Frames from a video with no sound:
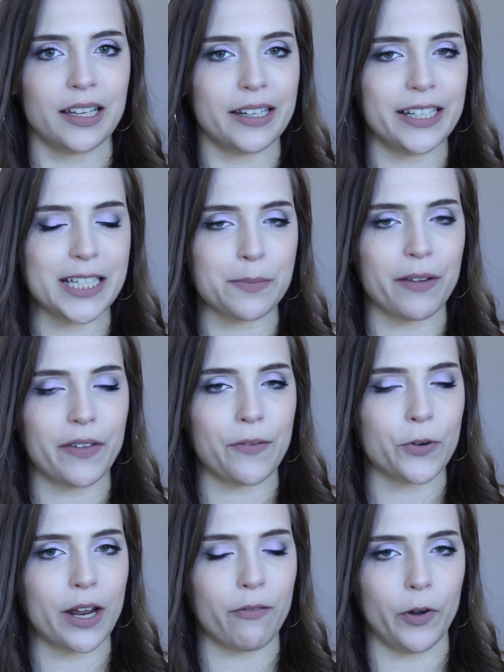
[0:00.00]
it is my
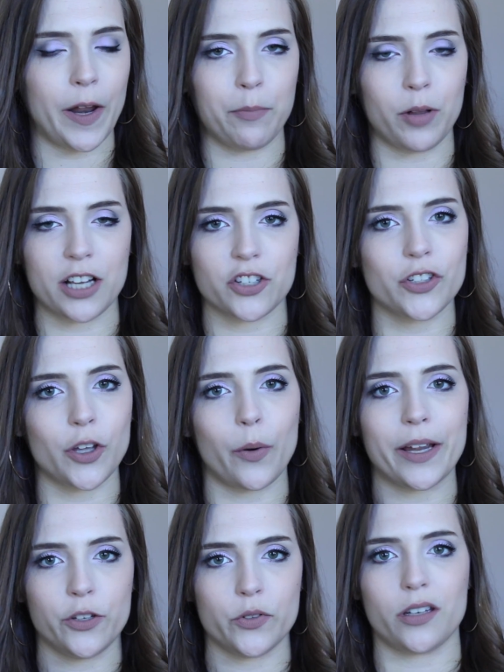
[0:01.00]
favorite everyday blush, so
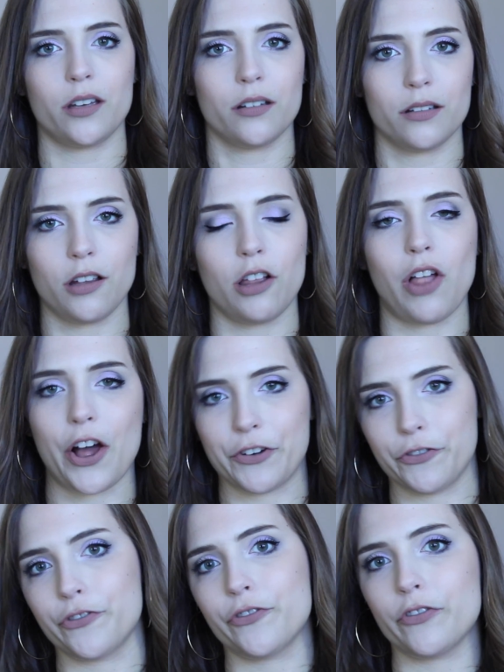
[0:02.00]
I use it a lot
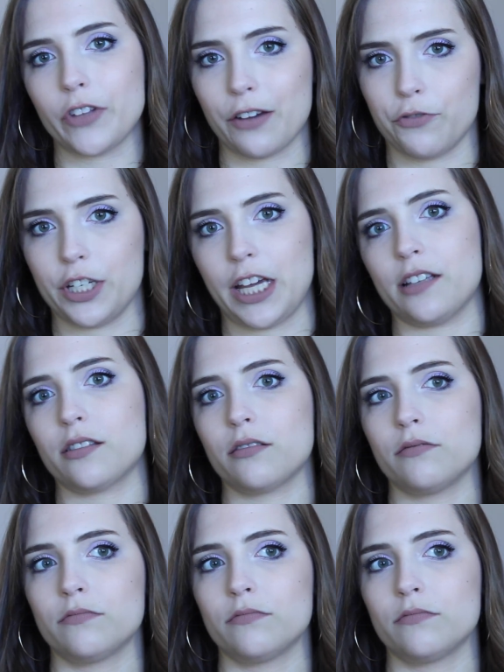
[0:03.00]
of every days.